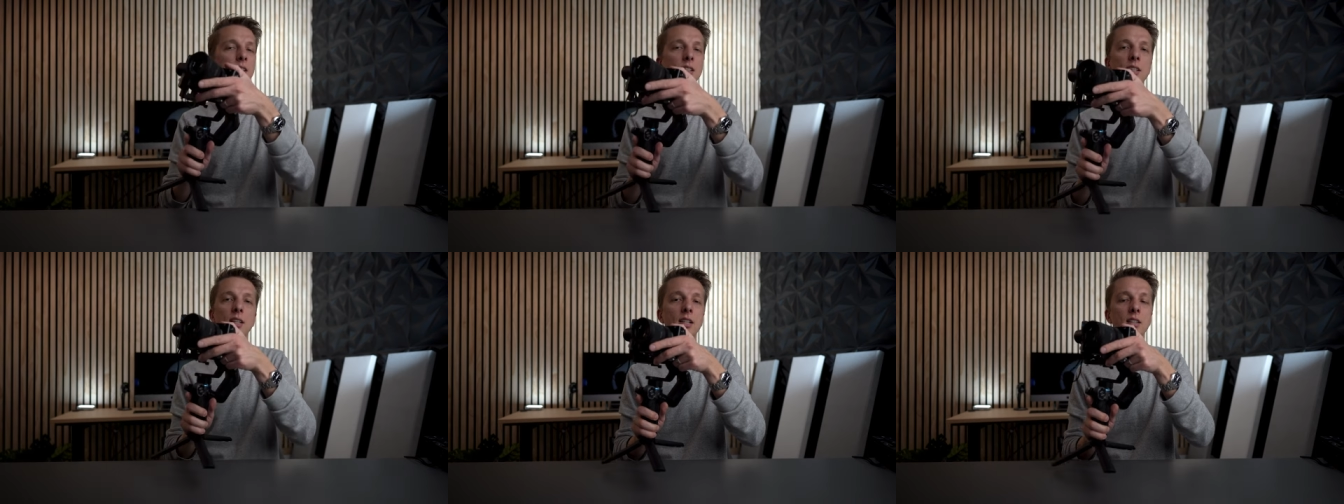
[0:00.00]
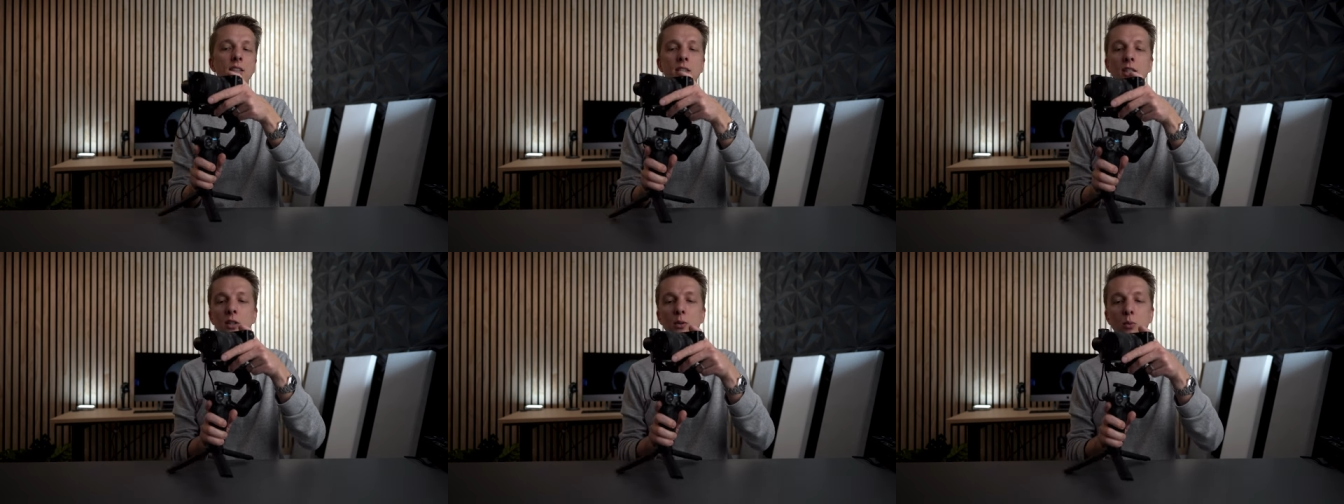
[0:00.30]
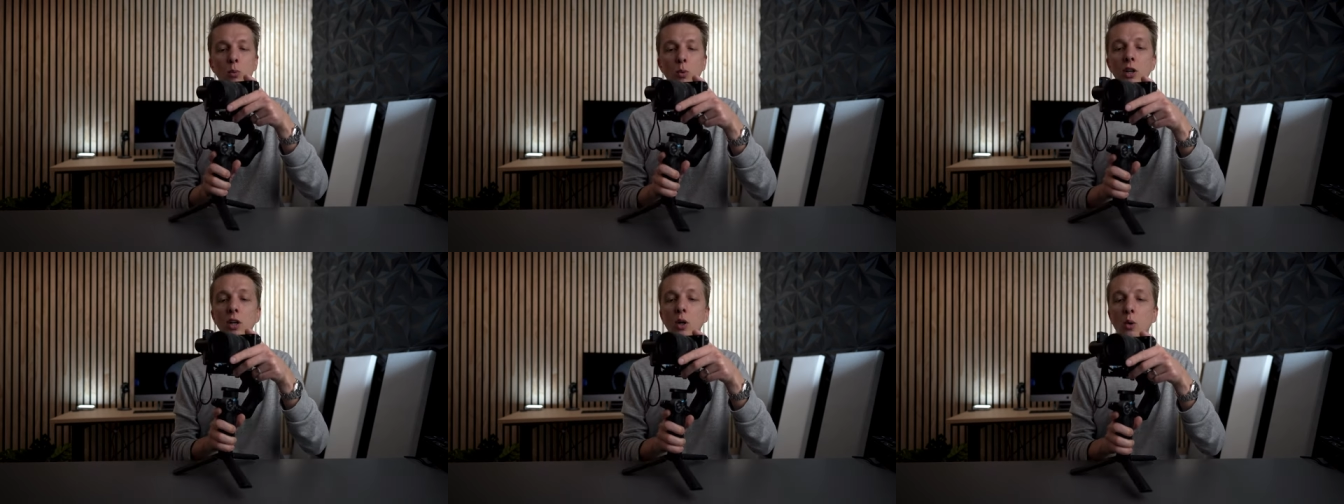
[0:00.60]
and it didn't
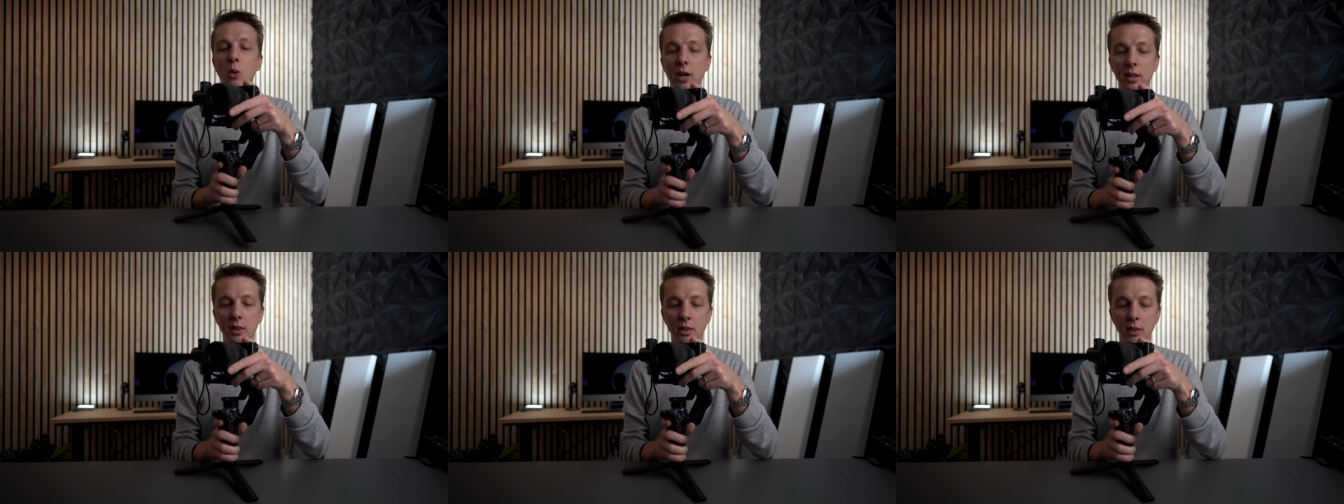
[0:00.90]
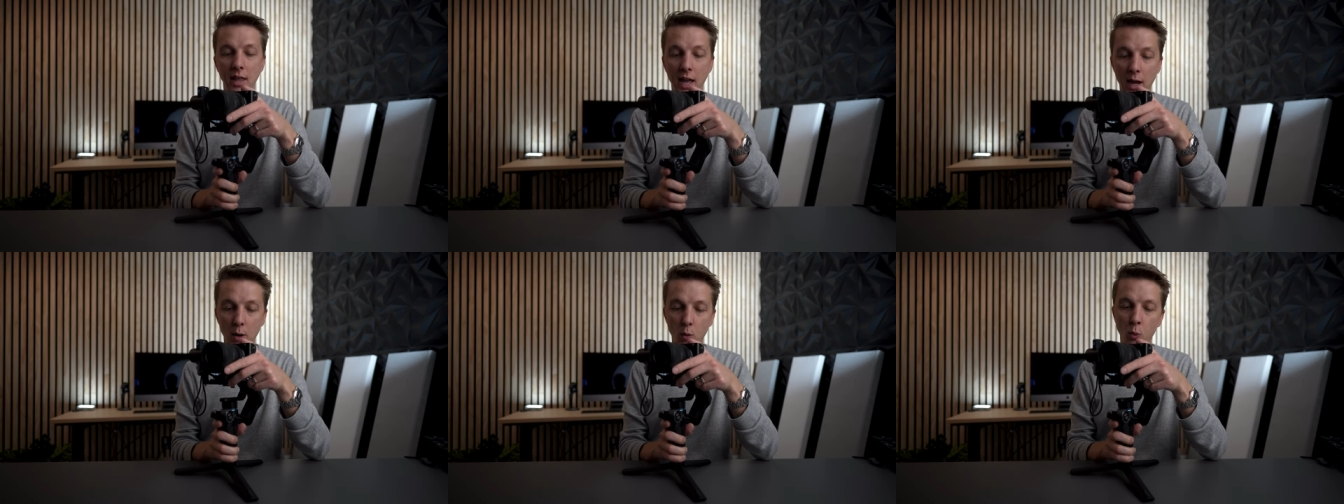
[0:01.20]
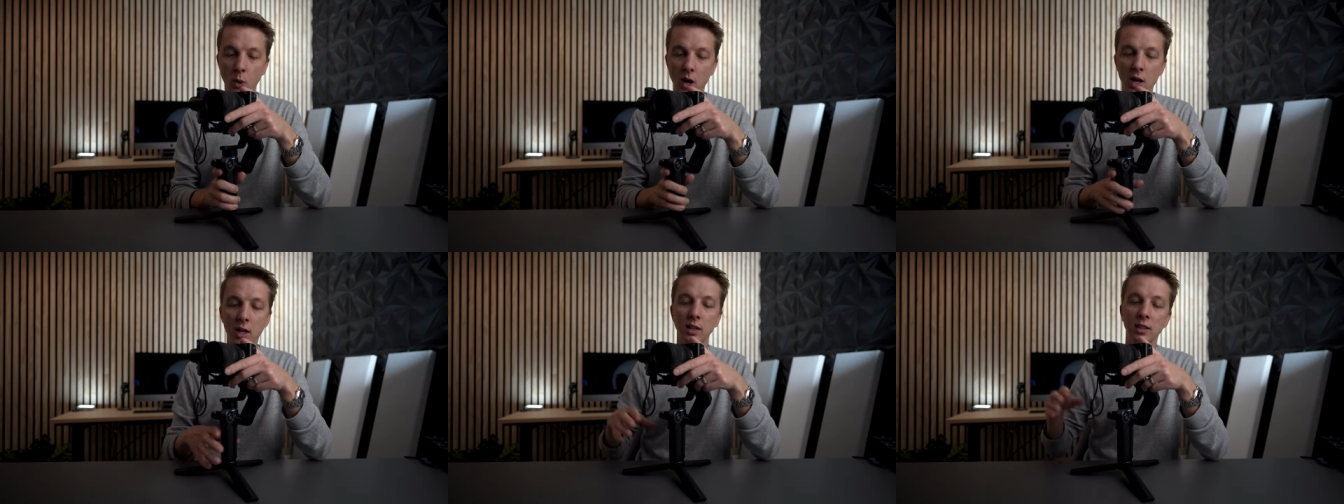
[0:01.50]
work quite that
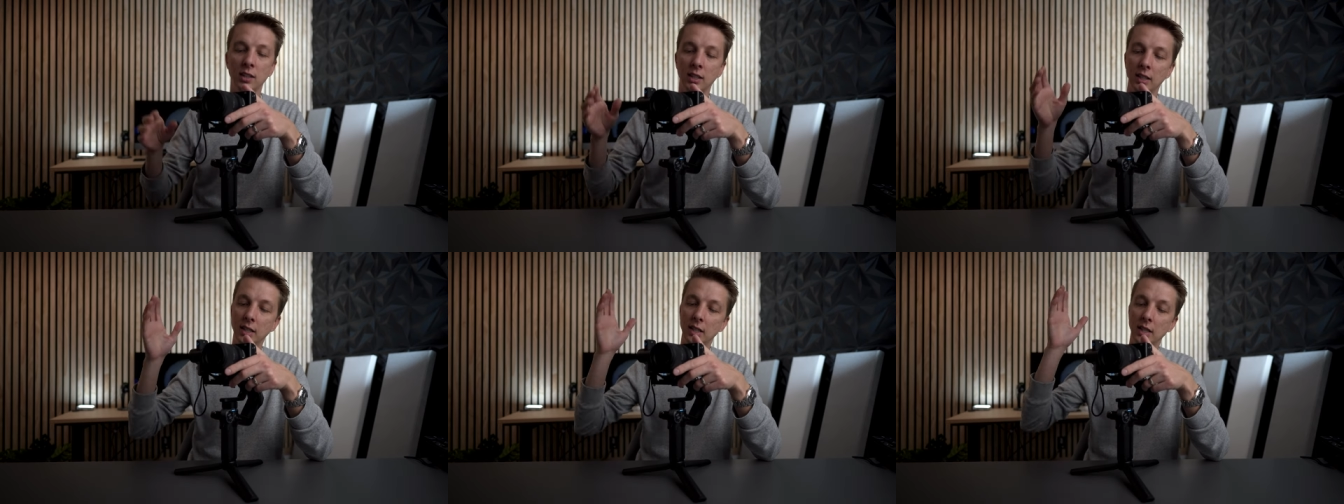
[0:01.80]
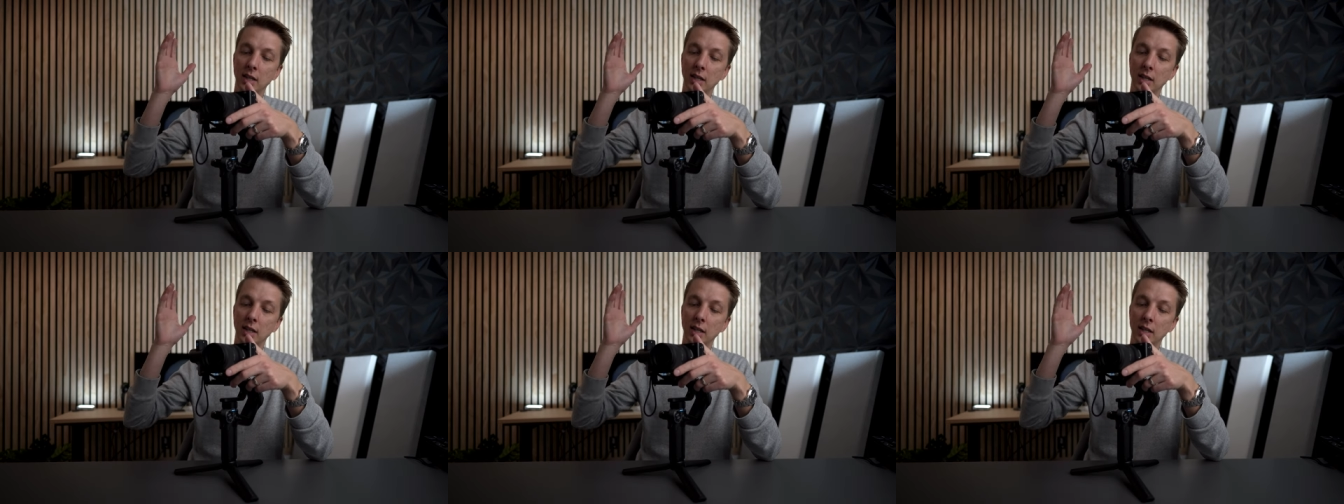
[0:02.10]
well.